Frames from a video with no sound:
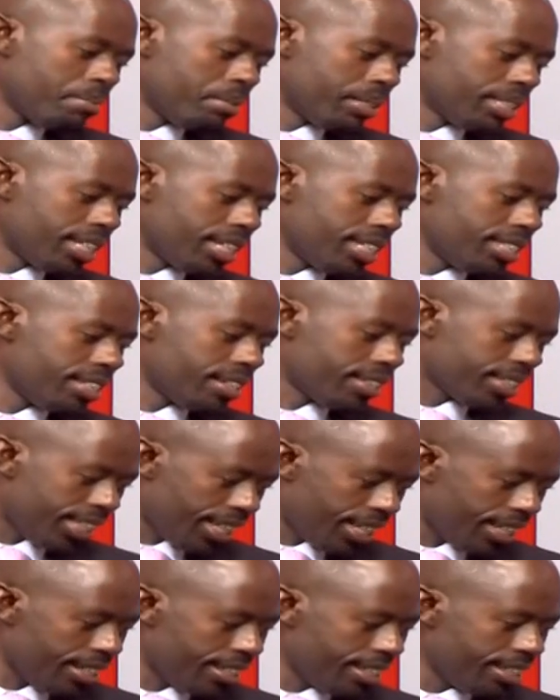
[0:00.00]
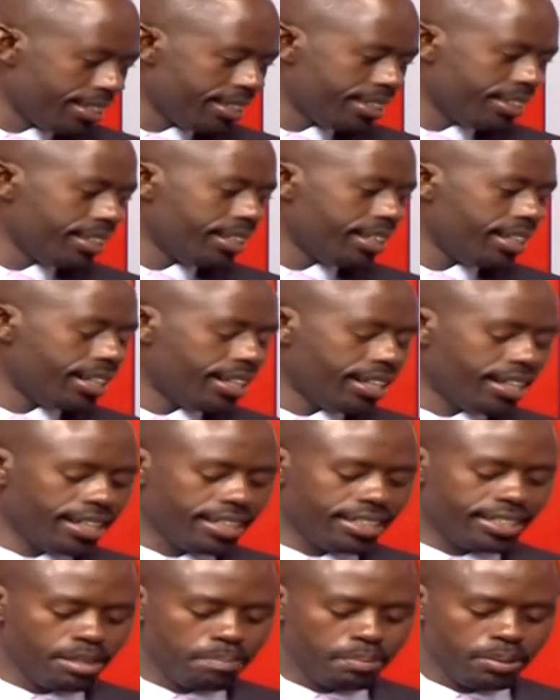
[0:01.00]
Bantariza, retired uh,
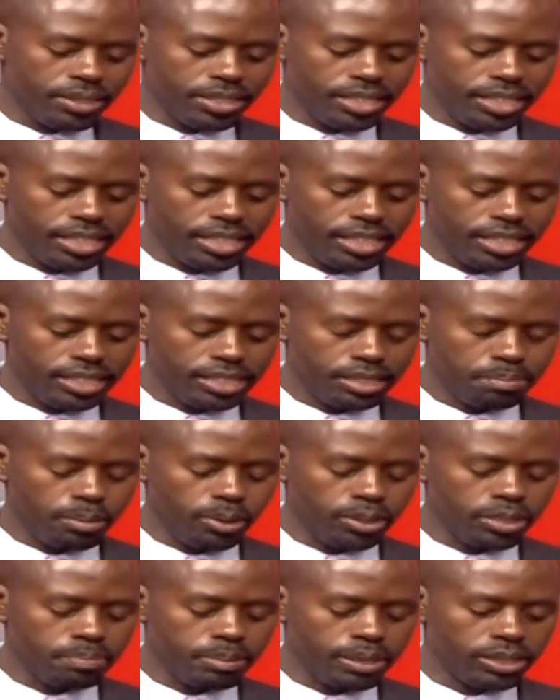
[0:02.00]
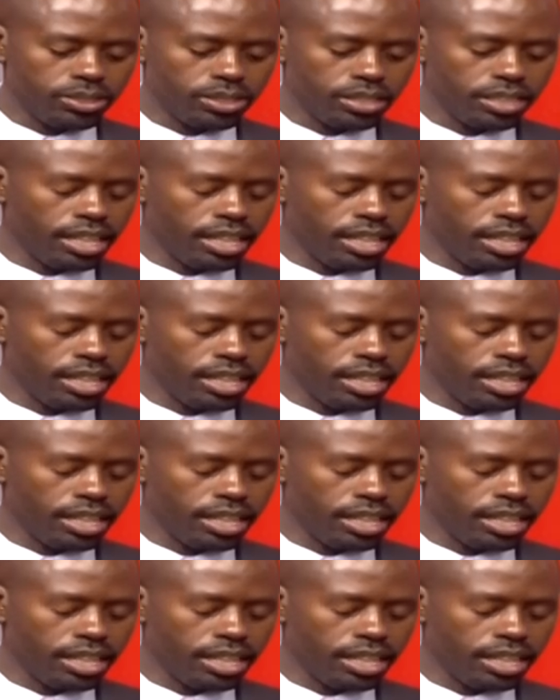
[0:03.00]
deputy spokesperson,